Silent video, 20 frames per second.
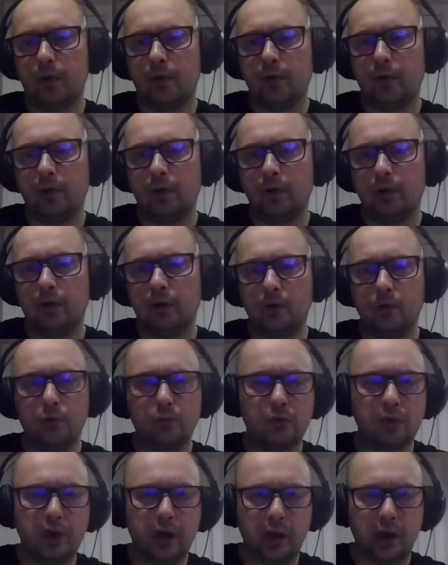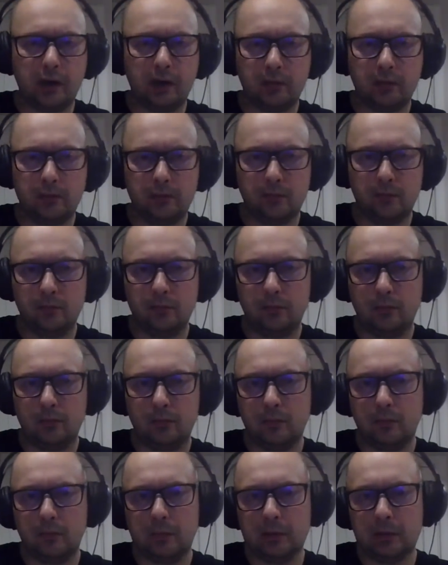in Ukraine.
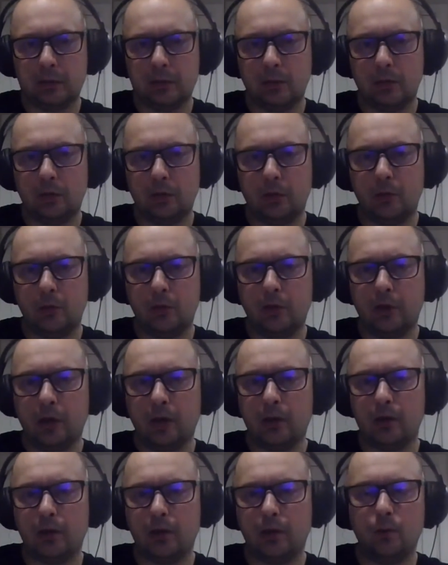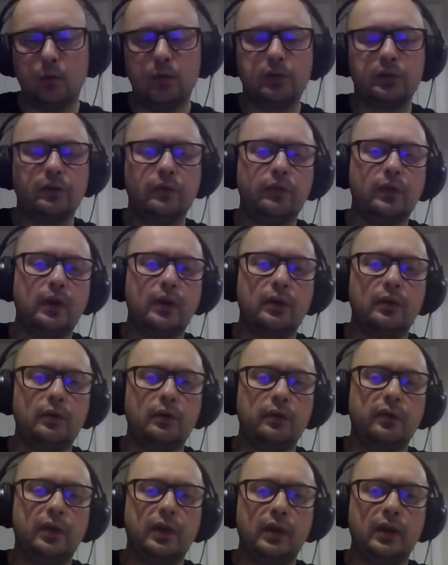So in Ukraine, it was the final
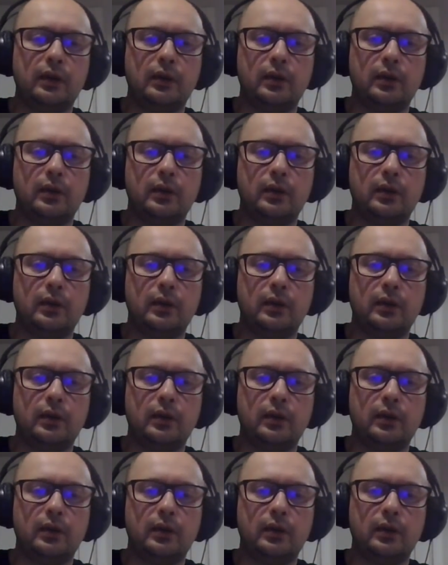fight,